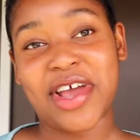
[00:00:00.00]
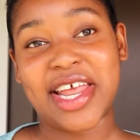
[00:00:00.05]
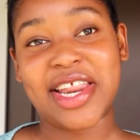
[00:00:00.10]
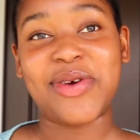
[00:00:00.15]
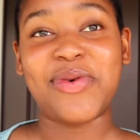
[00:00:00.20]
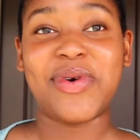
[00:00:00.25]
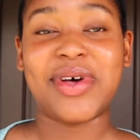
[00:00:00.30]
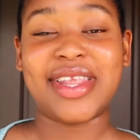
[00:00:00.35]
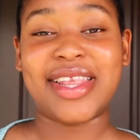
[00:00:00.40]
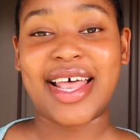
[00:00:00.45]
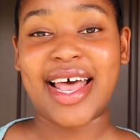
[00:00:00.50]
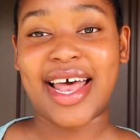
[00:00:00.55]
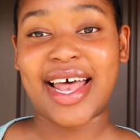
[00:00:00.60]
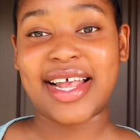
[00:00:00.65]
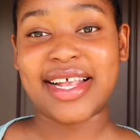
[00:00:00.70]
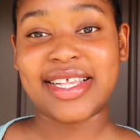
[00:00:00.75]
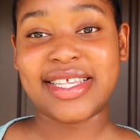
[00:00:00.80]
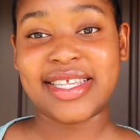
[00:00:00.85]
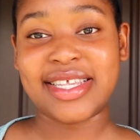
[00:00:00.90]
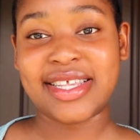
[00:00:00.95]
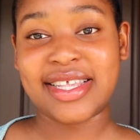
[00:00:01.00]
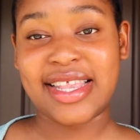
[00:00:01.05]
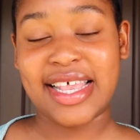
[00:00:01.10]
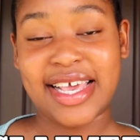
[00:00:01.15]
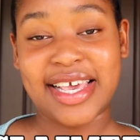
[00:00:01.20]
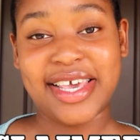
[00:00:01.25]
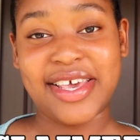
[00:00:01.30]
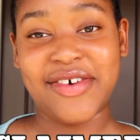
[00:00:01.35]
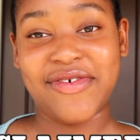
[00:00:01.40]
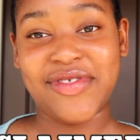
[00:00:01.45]
anyone that's
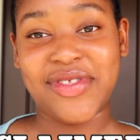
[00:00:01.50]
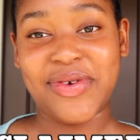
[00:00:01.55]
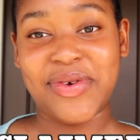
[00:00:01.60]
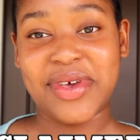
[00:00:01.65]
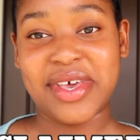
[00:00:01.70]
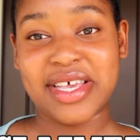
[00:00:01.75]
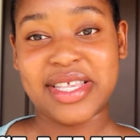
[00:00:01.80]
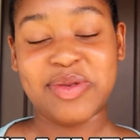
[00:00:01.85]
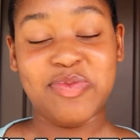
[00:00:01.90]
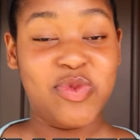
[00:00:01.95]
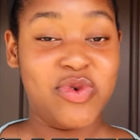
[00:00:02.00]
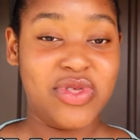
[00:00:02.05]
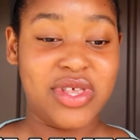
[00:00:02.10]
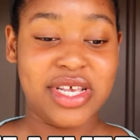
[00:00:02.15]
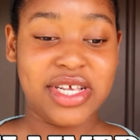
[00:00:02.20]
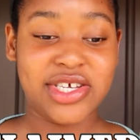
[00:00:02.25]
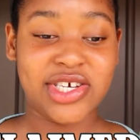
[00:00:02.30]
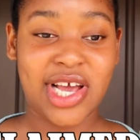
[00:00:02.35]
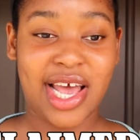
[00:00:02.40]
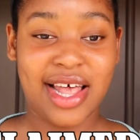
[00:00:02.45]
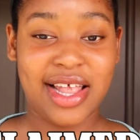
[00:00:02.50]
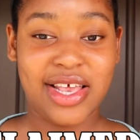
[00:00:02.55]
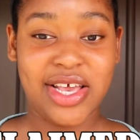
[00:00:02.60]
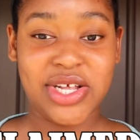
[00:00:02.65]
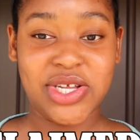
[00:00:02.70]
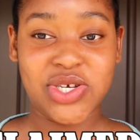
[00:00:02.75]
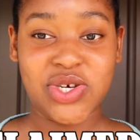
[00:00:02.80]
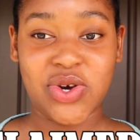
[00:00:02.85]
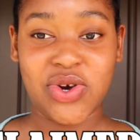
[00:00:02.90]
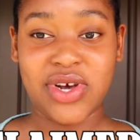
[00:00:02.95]
thinking of doing a smoothie
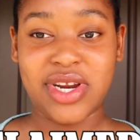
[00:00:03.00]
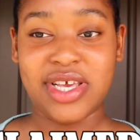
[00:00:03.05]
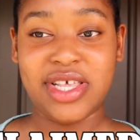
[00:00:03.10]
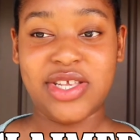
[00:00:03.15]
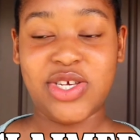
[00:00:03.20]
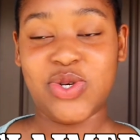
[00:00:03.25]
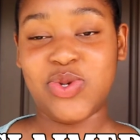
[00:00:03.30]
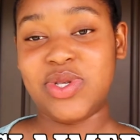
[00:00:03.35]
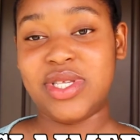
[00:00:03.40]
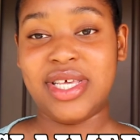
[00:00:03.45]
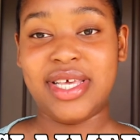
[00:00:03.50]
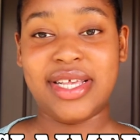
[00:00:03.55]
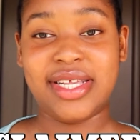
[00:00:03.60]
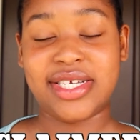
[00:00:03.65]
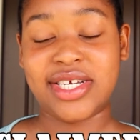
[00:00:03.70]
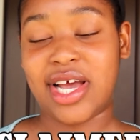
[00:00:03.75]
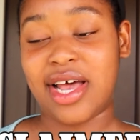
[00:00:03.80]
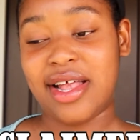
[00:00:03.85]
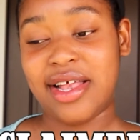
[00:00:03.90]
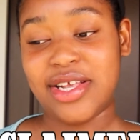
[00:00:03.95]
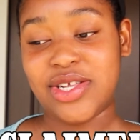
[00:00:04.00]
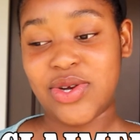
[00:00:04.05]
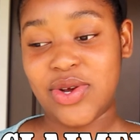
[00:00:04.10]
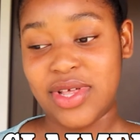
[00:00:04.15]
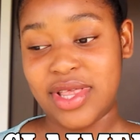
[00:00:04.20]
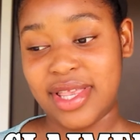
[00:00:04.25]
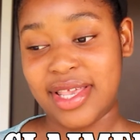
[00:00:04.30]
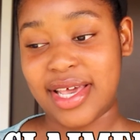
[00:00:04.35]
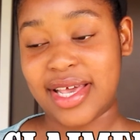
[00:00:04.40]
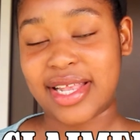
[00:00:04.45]
challenge or any juicing challenge or
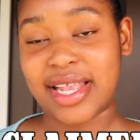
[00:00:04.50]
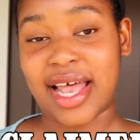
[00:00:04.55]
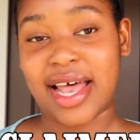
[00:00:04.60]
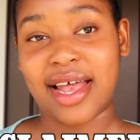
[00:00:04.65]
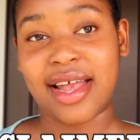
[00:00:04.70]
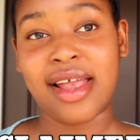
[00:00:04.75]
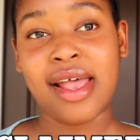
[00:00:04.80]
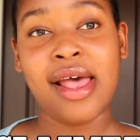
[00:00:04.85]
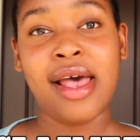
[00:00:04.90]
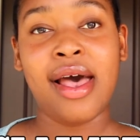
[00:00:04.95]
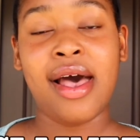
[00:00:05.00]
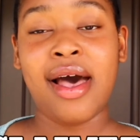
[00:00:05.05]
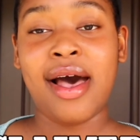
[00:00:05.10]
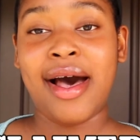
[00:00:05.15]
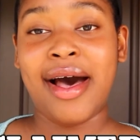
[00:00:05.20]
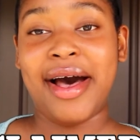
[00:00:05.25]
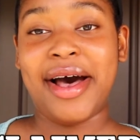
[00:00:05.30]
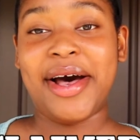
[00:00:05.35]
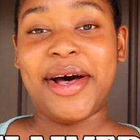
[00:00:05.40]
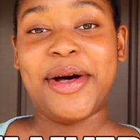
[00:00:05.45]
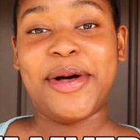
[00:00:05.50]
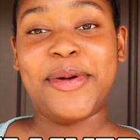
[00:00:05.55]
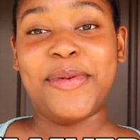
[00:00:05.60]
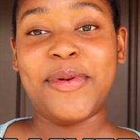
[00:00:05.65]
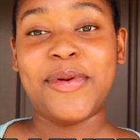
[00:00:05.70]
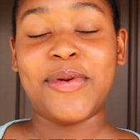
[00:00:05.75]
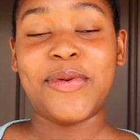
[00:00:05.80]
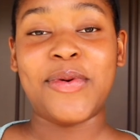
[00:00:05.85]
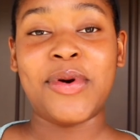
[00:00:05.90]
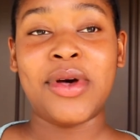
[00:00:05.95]
anything like that,
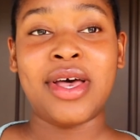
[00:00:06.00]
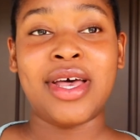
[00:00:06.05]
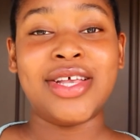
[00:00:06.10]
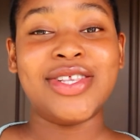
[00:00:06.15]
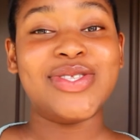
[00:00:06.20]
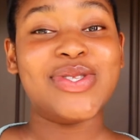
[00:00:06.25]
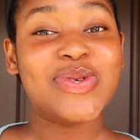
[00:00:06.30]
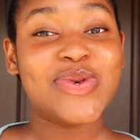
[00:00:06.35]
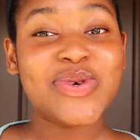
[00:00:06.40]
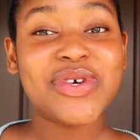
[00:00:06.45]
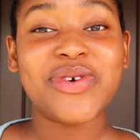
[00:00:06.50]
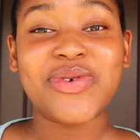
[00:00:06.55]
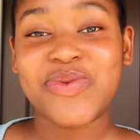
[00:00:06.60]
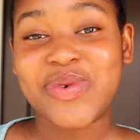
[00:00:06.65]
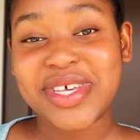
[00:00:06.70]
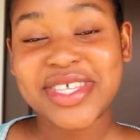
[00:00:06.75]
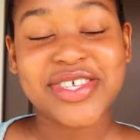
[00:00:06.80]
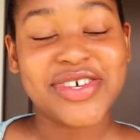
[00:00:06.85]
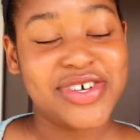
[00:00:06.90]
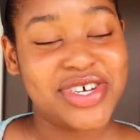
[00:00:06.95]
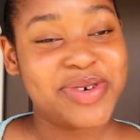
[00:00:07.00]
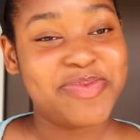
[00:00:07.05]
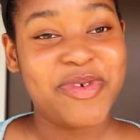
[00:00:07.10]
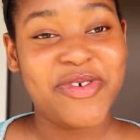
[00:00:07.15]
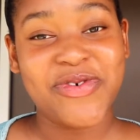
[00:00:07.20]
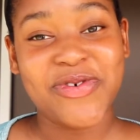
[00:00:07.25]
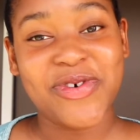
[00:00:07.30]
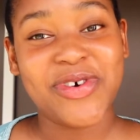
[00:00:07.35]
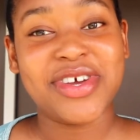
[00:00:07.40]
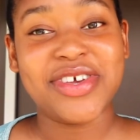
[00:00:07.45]
um, do your research
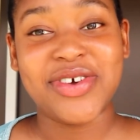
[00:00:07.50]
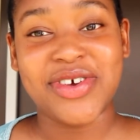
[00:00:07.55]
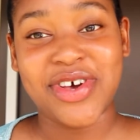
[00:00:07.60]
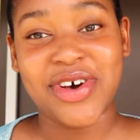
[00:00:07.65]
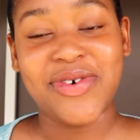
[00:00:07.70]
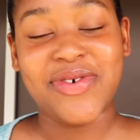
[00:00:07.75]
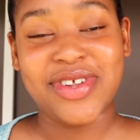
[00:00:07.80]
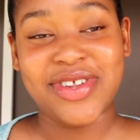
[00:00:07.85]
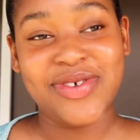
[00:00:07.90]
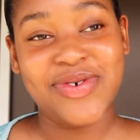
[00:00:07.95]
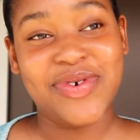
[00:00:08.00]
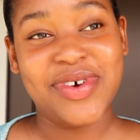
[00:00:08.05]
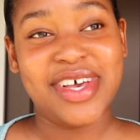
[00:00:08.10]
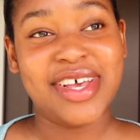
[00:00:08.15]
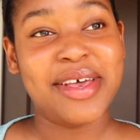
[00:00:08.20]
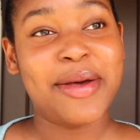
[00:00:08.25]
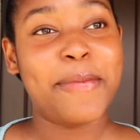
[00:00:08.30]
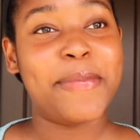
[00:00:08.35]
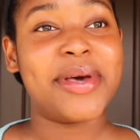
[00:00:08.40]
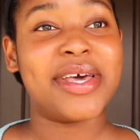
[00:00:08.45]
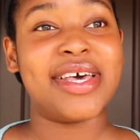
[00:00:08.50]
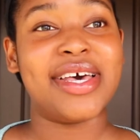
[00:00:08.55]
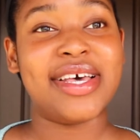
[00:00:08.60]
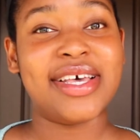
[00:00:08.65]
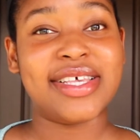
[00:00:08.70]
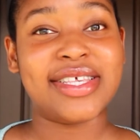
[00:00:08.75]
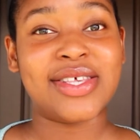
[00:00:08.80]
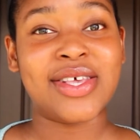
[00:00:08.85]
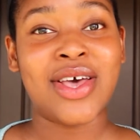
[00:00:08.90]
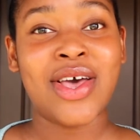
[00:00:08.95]
before you go and do it,
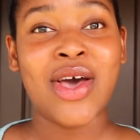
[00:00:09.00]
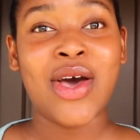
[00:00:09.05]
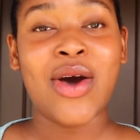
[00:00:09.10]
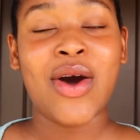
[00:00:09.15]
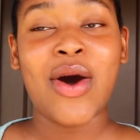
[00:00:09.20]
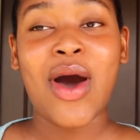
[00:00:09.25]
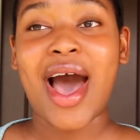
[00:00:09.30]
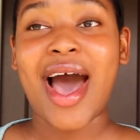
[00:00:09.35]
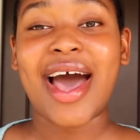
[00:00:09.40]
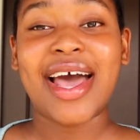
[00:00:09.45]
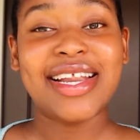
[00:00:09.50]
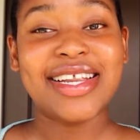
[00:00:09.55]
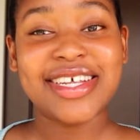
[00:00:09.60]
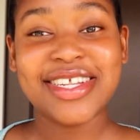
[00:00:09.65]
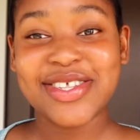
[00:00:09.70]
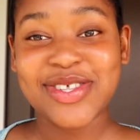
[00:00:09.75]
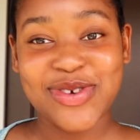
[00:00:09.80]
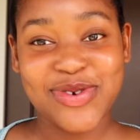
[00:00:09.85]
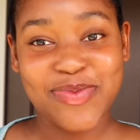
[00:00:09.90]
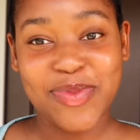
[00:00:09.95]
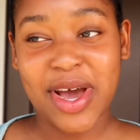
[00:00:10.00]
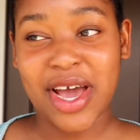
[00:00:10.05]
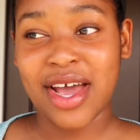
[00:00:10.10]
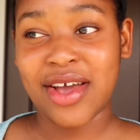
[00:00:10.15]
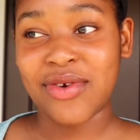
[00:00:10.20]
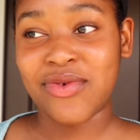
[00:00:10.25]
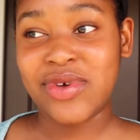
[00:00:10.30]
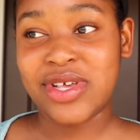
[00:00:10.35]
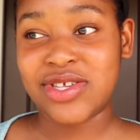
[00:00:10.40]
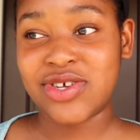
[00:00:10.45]
because I didn't do
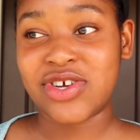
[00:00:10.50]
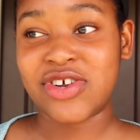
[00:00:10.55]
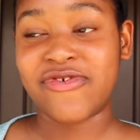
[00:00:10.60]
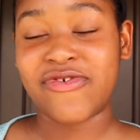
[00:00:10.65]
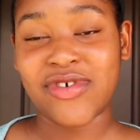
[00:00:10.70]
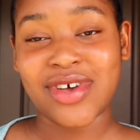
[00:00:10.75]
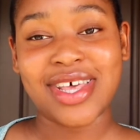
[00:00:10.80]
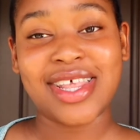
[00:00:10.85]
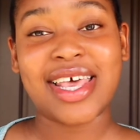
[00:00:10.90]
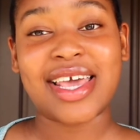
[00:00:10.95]
my research fully.